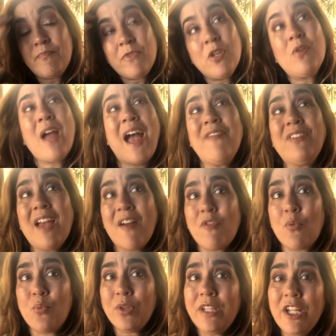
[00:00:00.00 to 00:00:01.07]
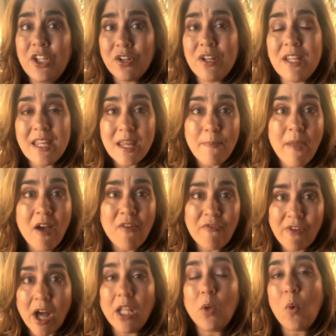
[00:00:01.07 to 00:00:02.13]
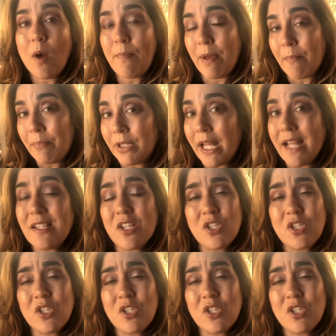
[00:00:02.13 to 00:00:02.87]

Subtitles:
you have to have a really good email follow-up in place.